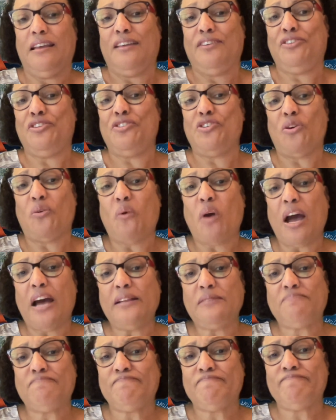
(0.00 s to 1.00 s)
You know
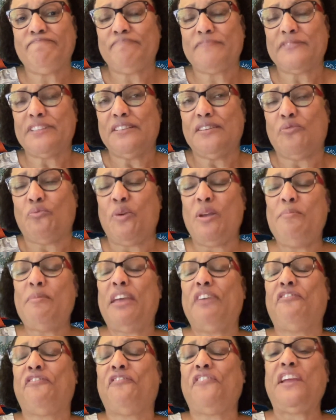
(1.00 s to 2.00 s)
what? We may
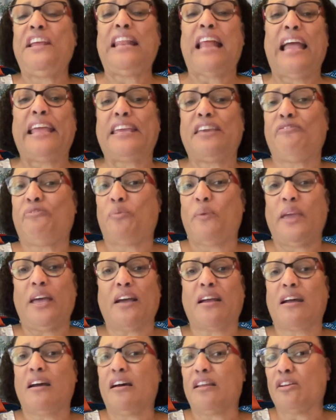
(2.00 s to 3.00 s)
feel like if we are
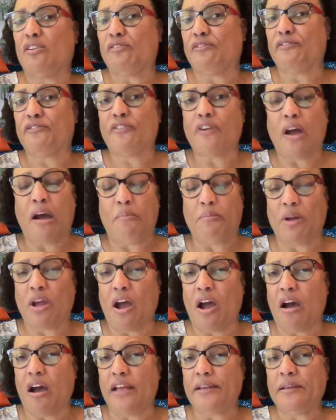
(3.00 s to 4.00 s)
cut off from
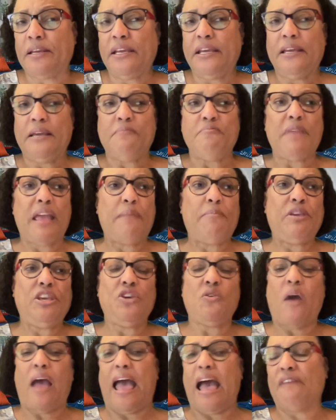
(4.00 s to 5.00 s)
God. Maybe
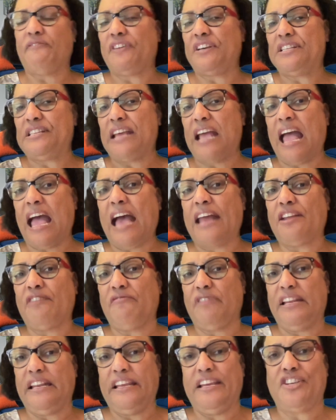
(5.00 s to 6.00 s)
you haven't had a
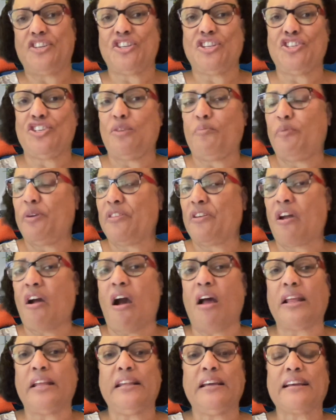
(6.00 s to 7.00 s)
relationship with
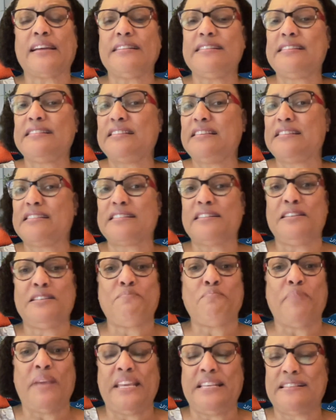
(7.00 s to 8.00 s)
God on a consistent
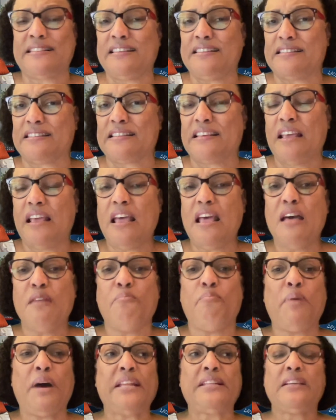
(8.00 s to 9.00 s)
basis,
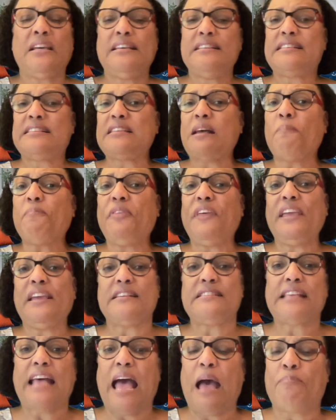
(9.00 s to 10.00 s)
but something
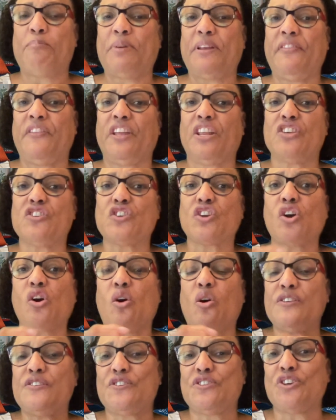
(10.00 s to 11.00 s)
has happened that has
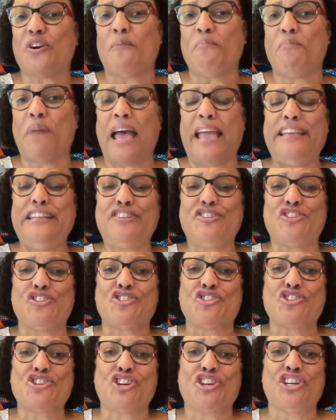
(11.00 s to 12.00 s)
caused your mind to
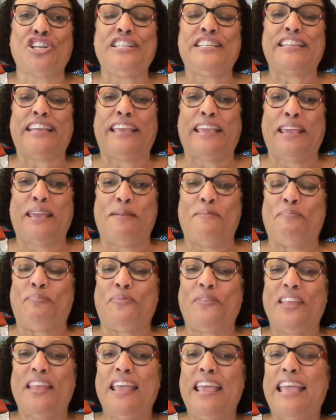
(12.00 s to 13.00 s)
turn to Him.
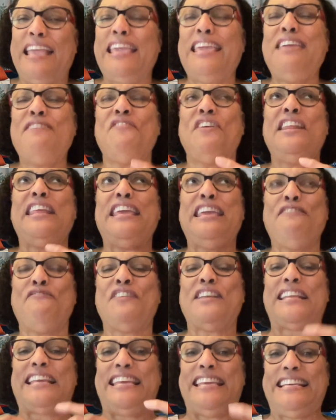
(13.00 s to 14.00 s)
Even if
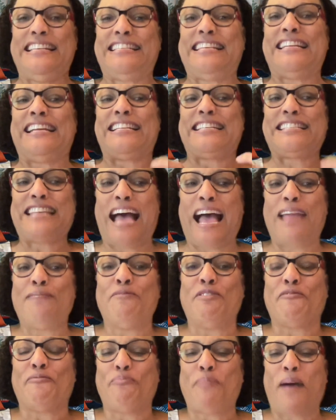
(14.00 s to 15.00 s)
it is in a time
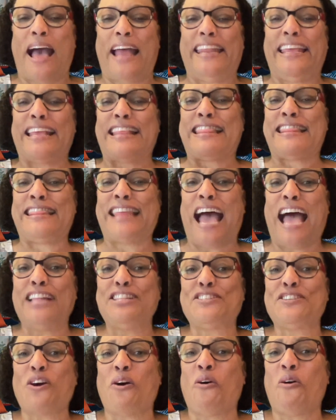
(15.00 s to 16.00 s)
of panic,
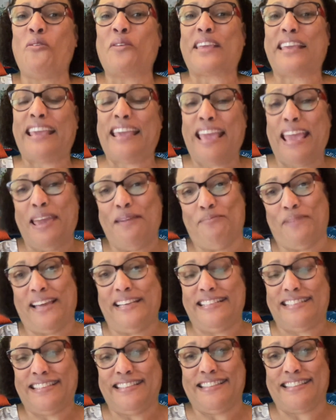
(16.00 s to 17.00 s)
that's okay, my
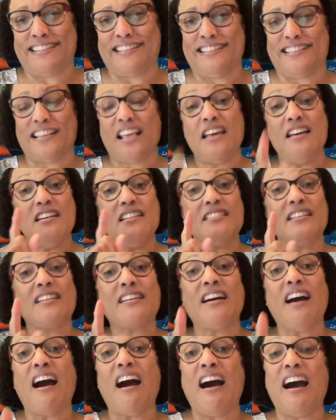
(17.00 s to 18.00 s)
sisters.
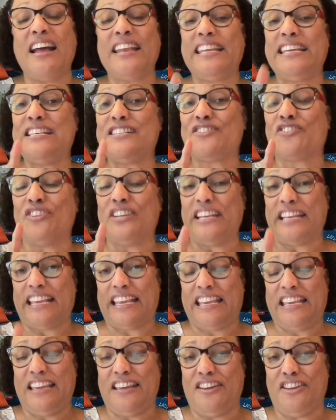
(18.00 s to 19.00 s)
God is going to
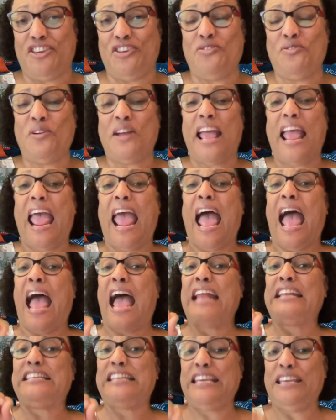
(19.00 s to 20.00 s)
hear you
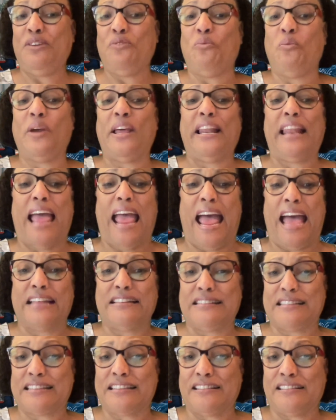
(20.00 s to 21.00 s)
and He will
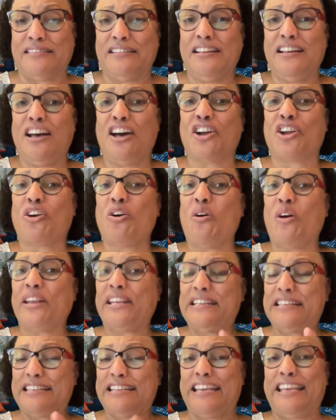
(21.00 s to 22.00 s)
answer
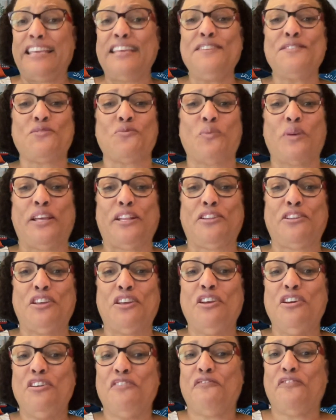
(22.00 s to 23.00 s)
according to His will
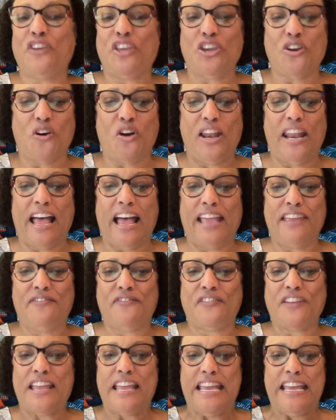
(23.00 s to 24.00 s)
for your
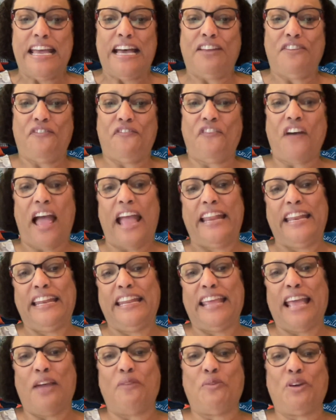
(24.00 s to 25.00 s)
life. And
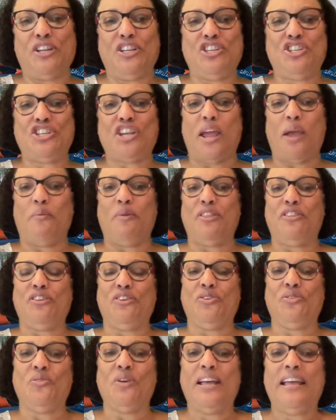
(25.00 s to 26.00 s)
finally, I want to share with
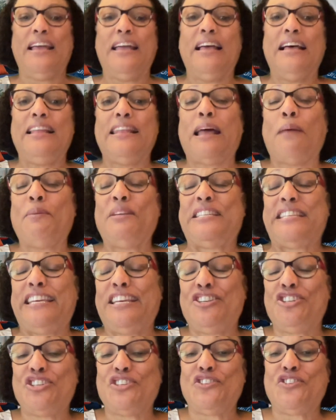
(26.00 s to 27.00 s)
you
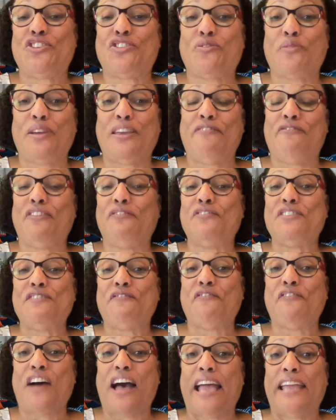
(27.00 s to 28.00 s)
Lamentations
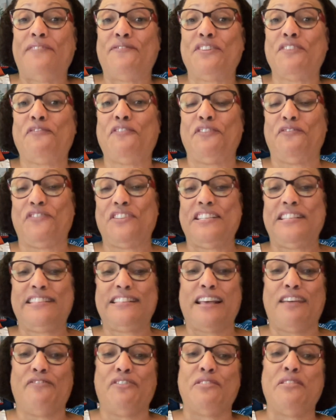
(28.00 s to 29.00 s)
3:55 to
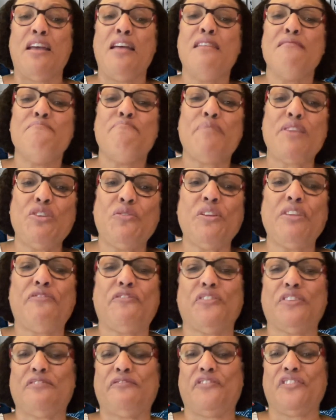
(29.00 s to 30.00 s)
57.
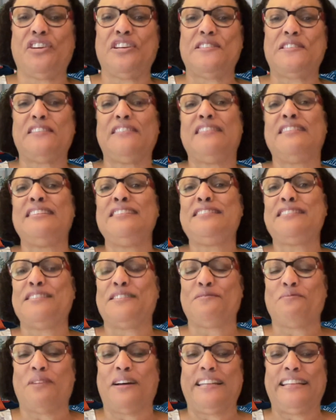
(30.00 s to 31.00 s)
Beautiful verse, and this
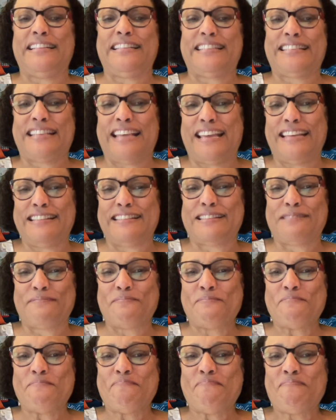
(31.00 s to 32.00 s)
is what it says.
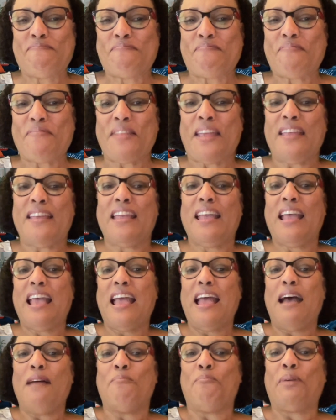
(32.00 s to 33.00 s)

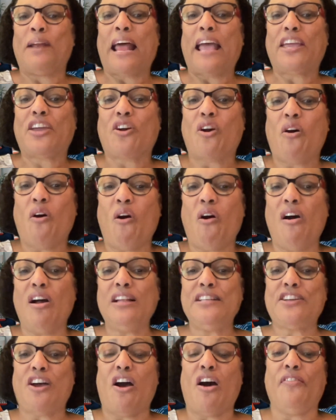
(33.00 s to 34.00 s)
But I
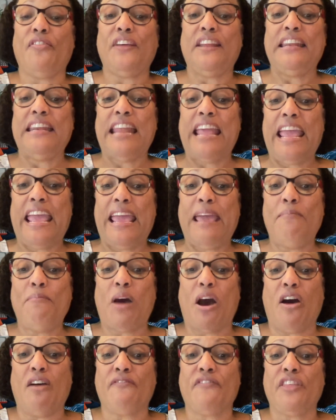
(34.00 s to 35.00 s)
called on the name
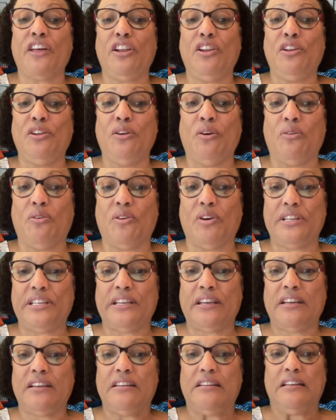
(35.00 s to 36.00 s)
of the Lord
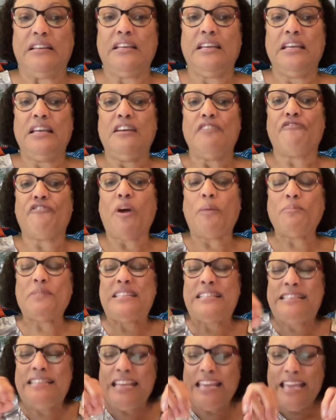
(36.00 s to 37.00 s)

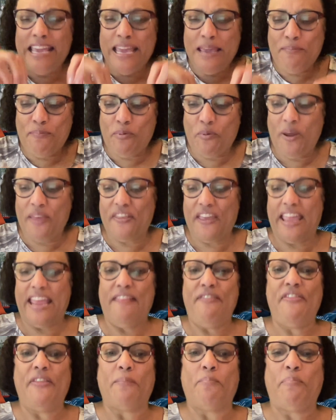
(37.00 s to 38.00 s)
from deep
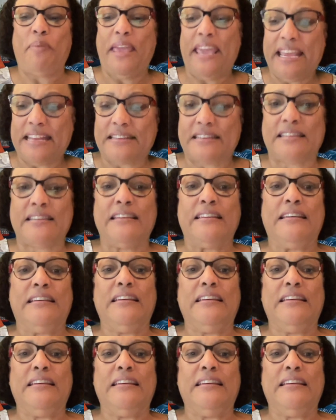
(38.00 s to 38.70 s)
within the pit.